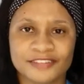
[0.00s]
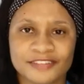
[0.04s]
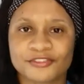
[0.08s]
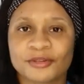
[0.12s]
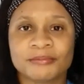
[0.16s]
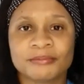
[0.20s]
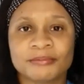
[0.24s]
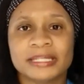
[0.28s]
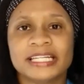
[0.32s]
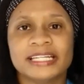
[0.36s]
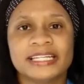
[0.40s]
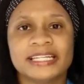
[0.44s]
For
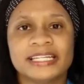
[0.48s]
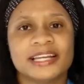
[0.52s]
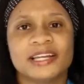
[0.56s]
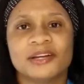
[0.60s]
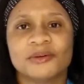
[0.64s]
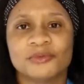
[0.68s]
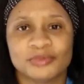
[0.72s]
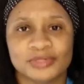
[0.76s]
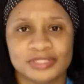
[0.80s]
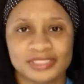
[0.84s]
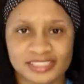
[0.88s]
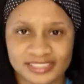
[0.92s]
me,
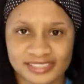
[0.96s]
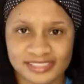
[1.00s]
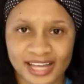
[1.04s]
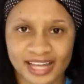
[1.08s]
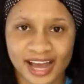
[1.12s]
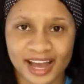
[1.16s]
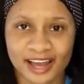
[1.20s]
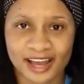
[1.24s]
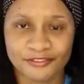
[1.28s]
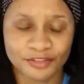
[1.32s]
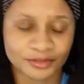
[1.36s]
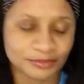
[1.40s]
it was
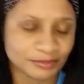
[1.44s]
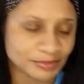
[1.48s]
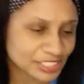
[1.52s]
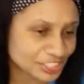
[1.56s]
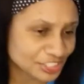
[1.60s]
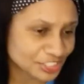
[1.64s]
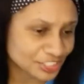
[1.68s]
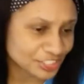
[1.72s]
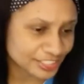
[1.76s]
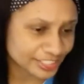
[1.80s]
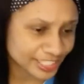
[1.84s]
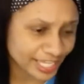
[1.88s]
not. For me,
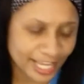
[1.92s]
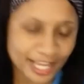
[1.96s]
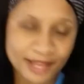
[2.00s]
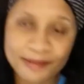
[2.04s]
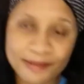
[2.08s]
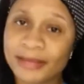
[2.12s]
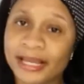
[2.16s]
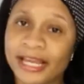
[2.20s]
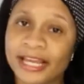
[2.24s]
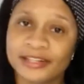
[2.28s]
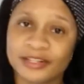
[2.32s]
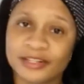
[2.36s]
she
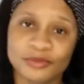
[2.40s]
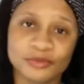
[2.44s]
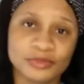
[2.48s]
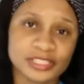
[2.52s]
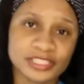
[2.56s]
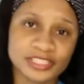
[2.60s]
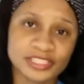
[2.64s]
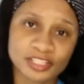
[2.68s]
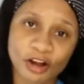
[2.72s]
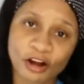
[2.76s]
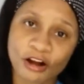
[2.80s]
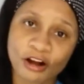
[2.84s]
came in and we
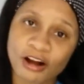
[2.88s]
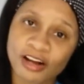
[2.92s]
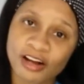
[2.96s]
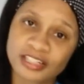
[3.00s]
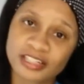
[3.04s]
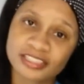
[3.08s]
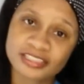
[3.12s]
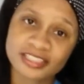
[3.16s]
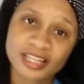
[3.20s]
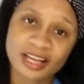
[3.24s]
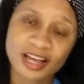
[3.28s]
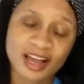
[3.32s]

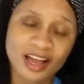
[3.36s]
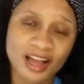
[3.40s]
talked